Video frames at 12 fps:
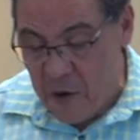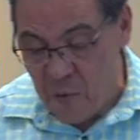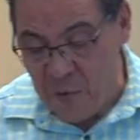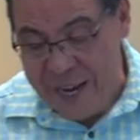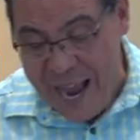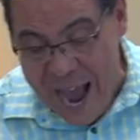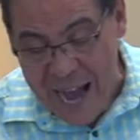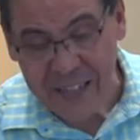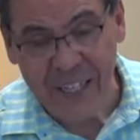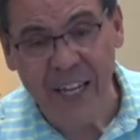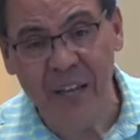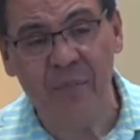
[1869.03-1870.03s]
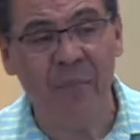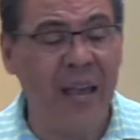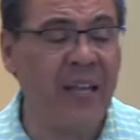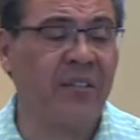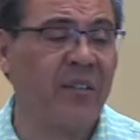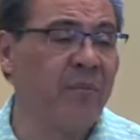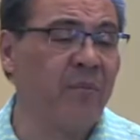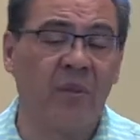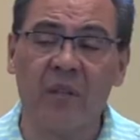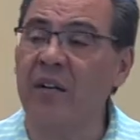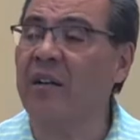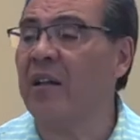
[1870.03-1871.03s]
reality makes them
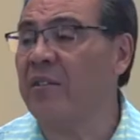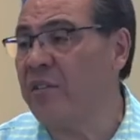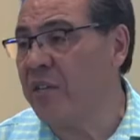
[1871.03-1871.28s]
look